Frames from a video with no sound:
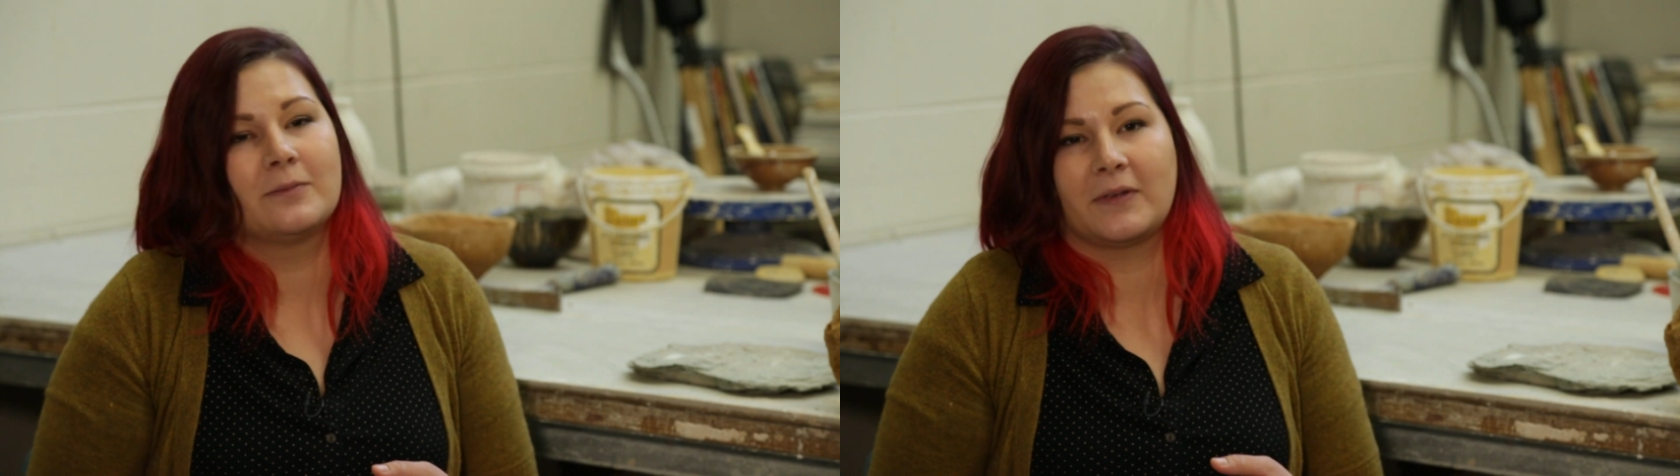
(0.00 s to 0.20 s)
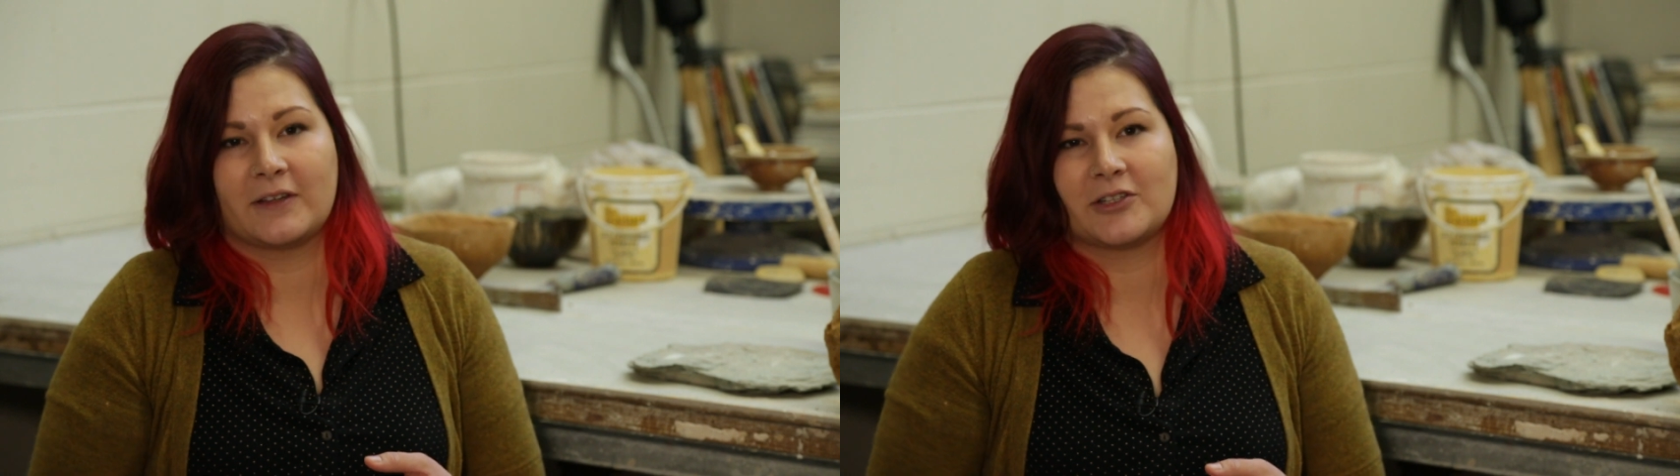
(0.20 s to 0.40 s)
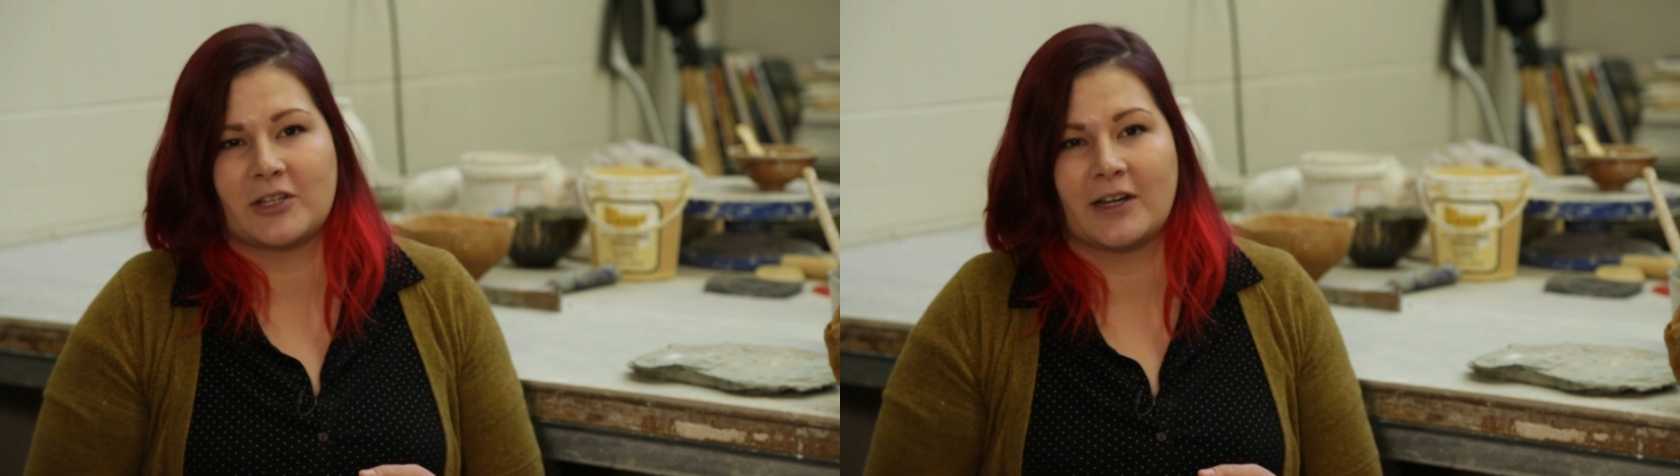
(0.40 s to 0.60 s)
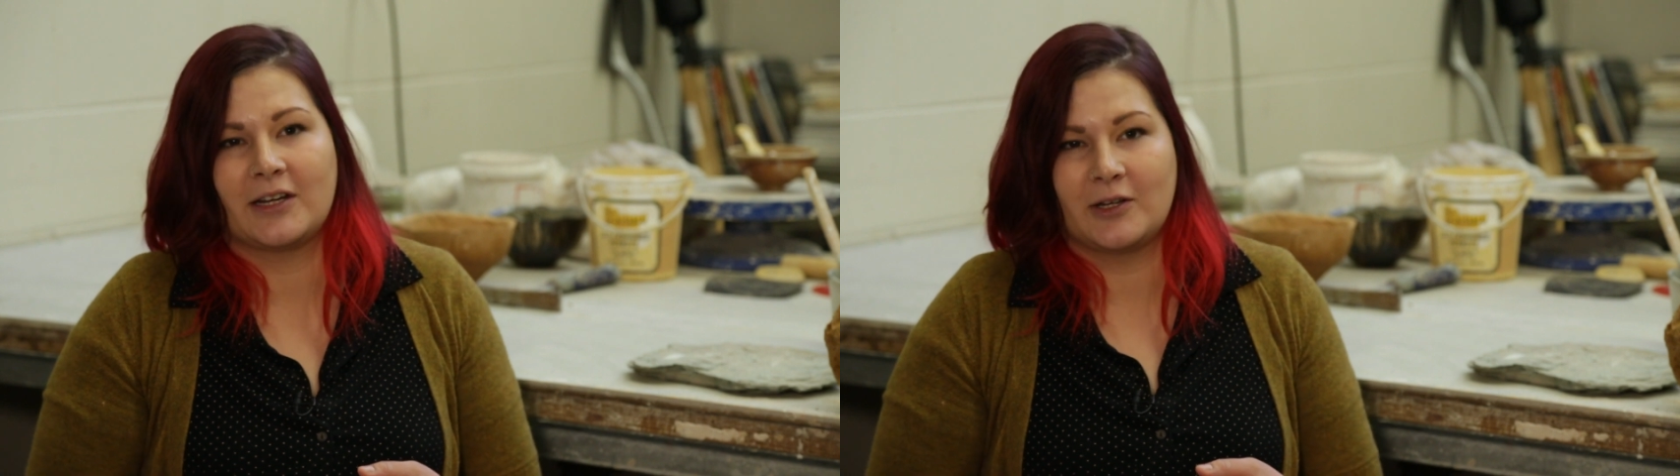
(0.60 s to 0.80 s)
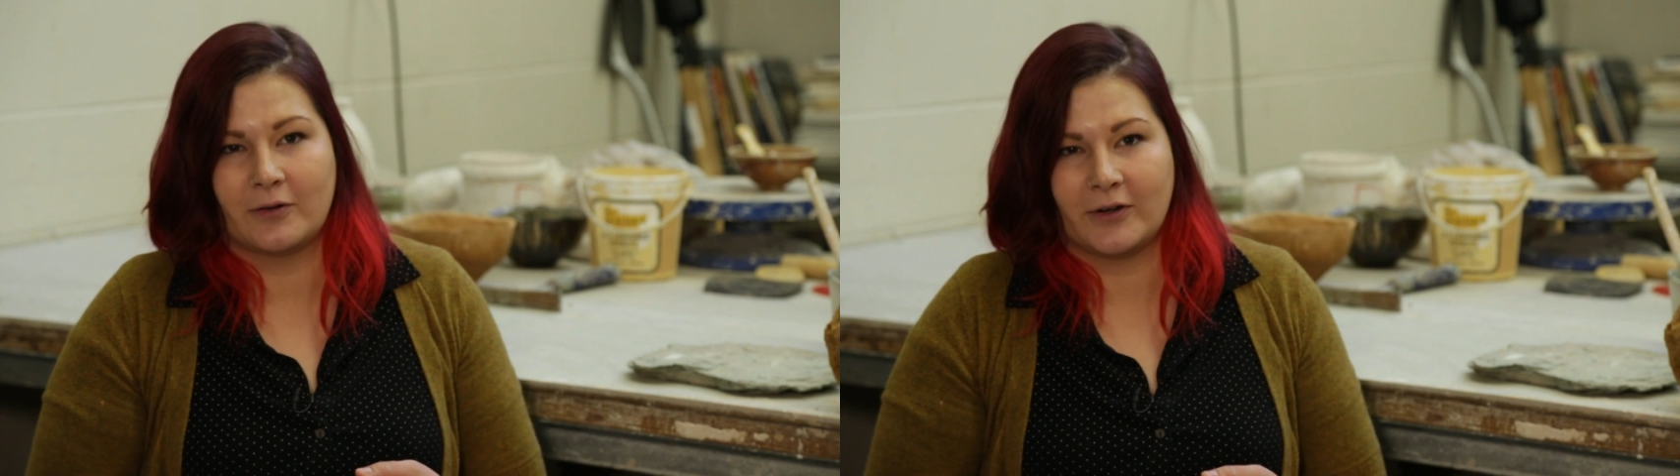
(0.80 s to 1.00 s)
position at a
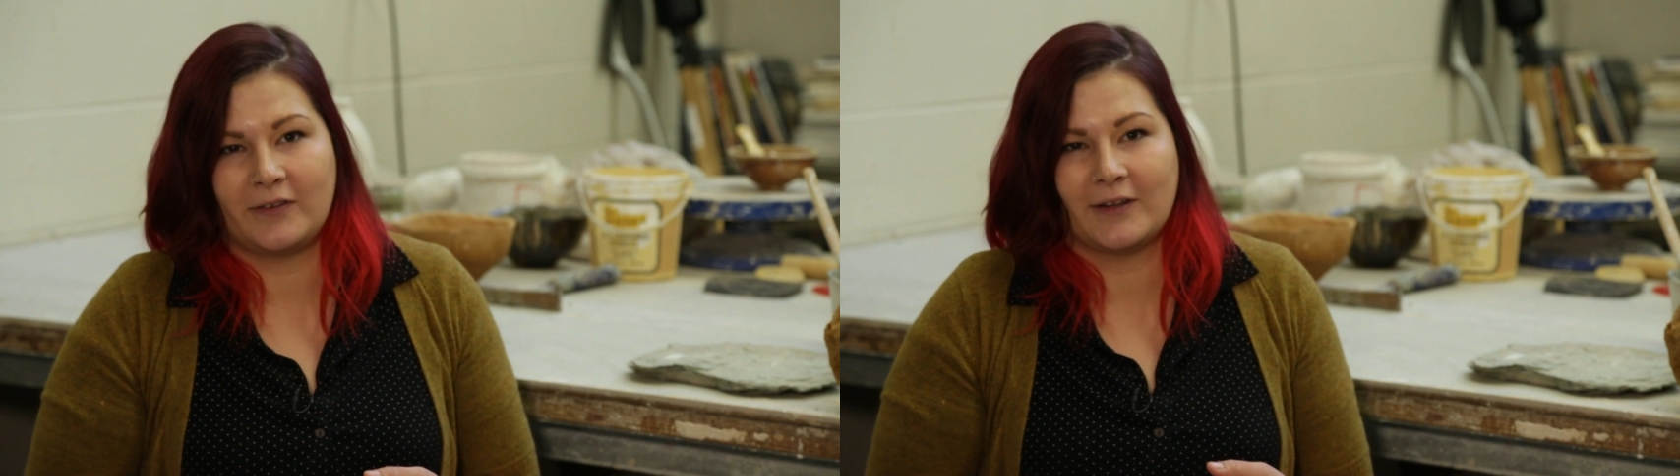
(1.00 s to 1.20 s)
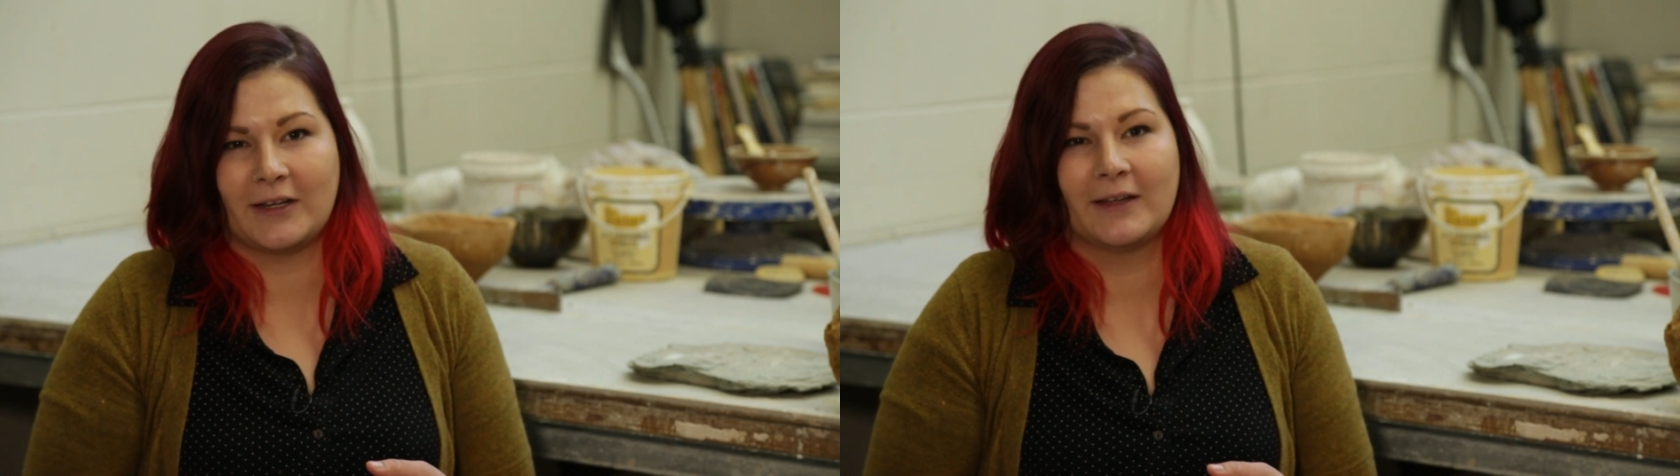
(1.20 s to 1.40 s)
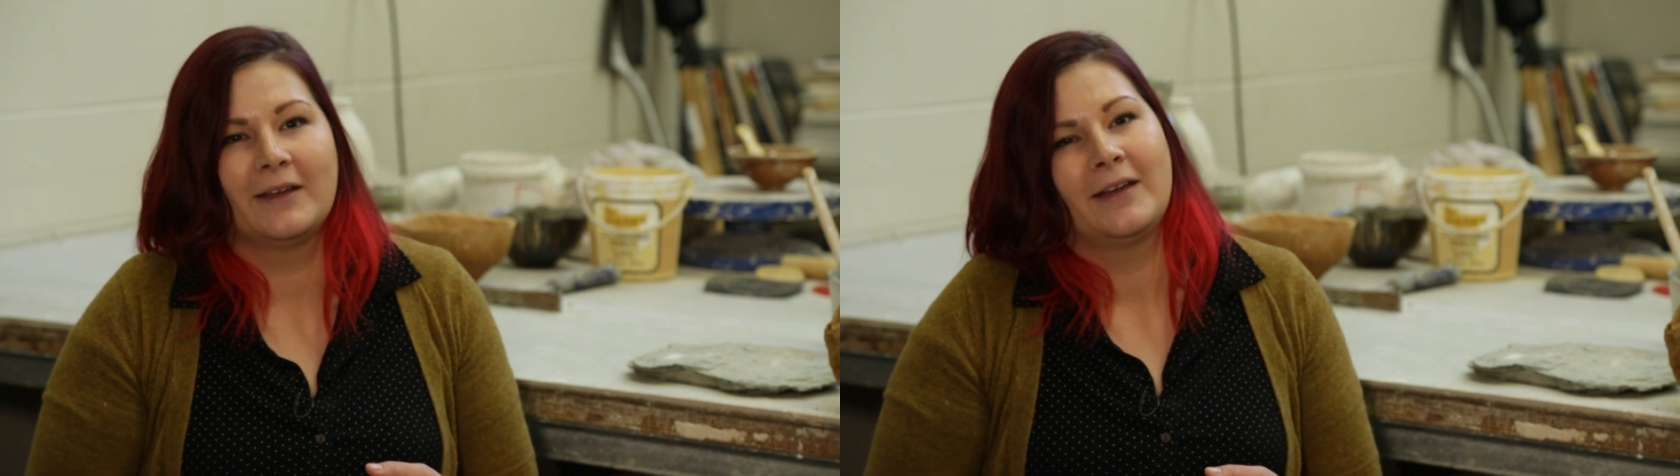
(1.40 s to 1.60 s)
university